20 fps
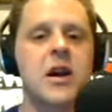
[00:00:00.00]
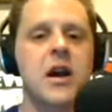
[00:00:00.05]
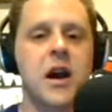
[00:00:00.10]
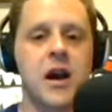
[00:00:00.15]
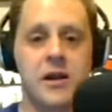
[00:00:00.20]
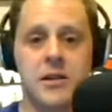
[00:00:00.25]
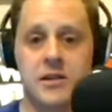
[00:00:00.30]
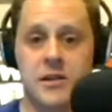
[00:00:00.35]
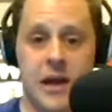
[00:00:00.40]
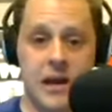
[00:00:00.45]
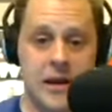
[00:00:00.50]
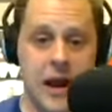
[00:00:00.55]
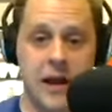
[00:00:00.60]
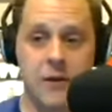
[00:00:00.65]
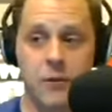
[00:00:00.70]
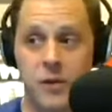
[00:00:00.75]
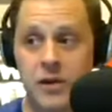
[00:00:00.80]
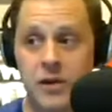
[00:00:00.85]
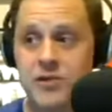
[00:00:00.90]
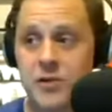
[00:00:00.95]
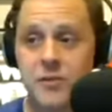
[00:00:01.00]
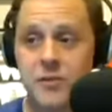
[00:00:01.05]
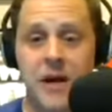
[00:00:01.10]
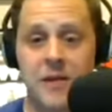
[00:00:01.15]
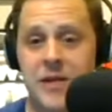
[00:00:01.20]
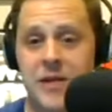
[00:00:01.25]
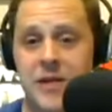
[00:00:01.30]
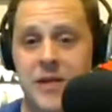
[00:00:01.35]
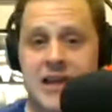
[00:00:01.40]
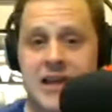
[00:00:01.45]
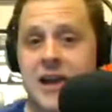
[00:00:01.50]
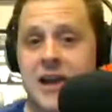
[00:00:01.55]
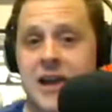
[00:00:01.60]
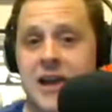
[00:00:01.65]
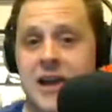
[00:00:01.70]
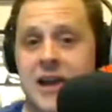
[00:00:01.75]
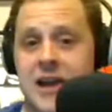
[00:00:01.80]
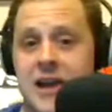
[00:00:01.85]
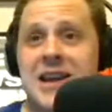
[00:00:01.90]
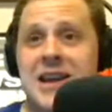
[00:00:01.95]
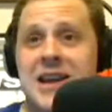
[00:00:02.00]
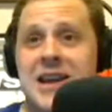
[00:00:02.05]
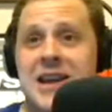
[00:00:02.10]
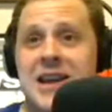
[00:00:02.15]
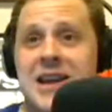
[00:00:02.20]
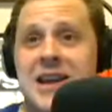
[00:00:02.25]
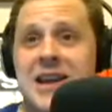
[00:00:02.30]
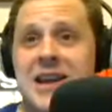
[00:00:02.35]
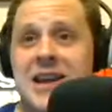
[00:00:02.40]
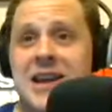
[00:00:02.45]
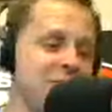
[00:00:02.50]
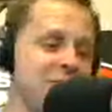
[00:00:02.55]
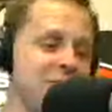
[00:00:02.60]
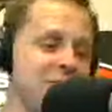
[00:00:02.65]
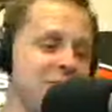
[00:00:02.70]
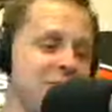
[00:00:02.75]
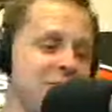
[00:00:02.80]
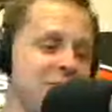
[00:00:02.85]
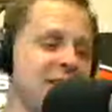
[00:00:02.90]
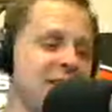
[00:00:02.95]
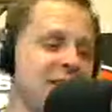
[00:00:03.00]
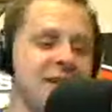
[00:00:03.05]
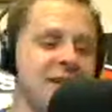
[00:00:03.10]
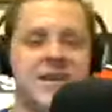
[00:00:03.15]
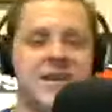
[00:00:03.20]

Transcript: Uh, yeah, I will do my best. I don't have a panic button here, right?